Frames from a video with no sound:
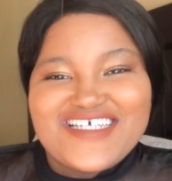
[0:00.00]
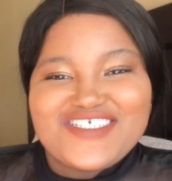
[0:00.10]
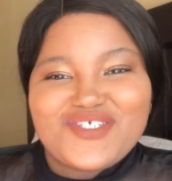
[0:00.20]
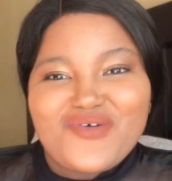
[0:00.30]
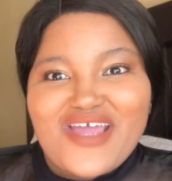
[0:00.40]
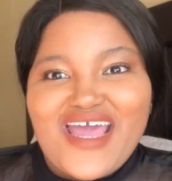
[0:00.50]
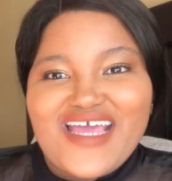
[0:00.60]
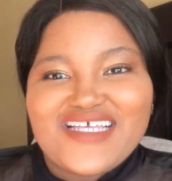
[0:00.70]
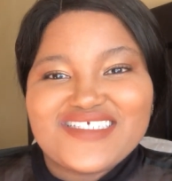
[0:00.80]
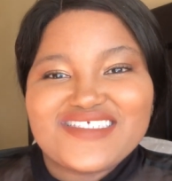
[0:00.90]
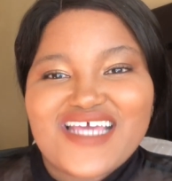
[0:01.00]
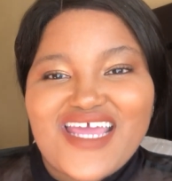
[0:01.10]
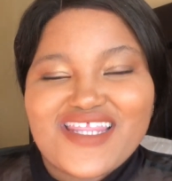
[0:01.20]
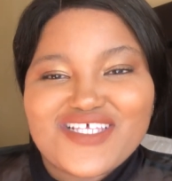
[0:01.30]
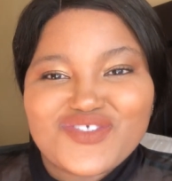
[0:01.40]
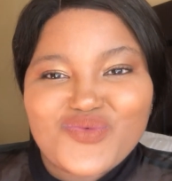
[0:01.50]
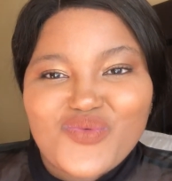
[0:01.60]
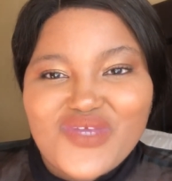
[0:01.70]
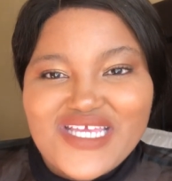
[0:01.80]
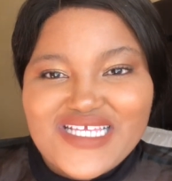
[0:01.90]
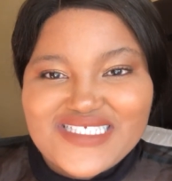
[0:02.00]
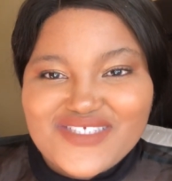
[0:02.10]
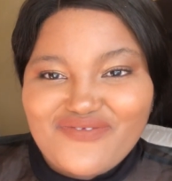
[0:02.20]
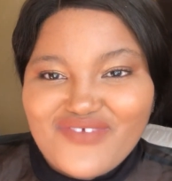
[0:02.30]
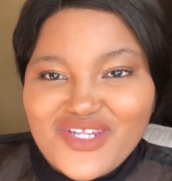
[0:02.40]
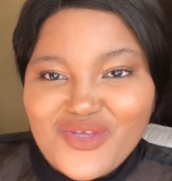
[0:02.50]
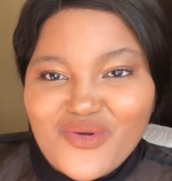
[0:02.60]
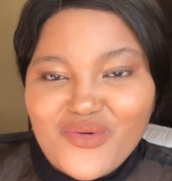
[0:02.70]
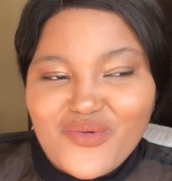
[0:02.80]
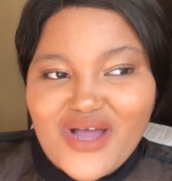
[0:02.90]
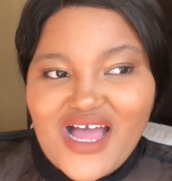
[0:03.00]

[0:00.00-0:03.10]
So guys, in this week's video,